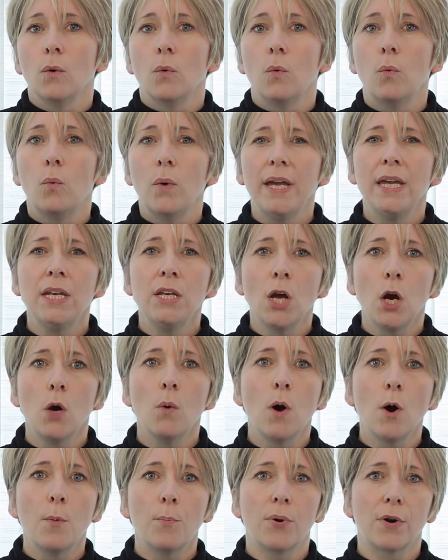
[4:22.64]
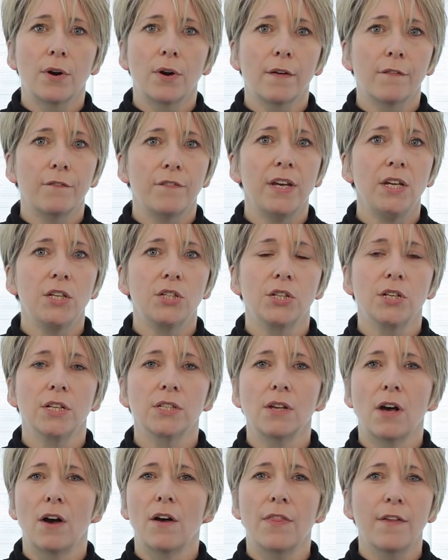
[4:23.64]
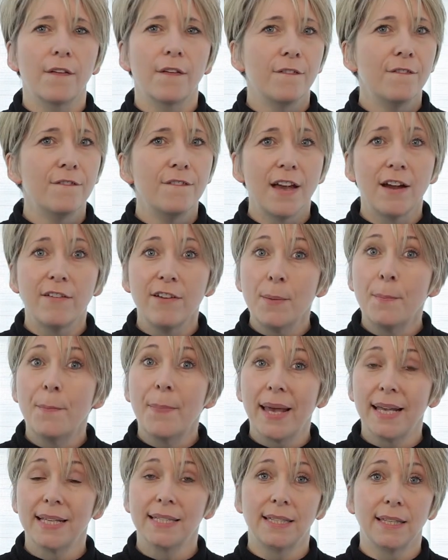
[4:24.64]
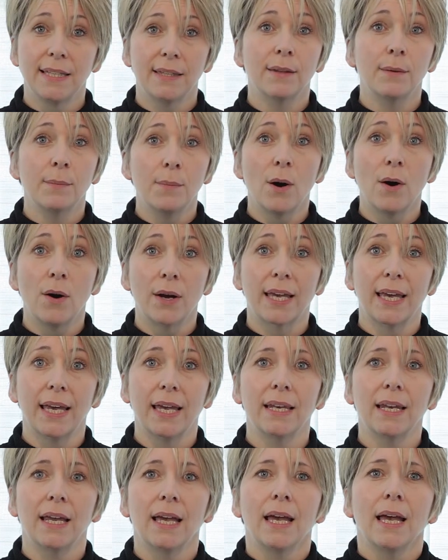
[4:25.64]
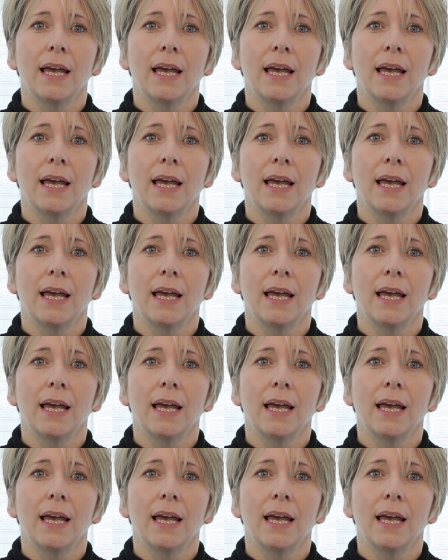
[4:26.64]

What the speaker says: We know our product features are the very best in the market,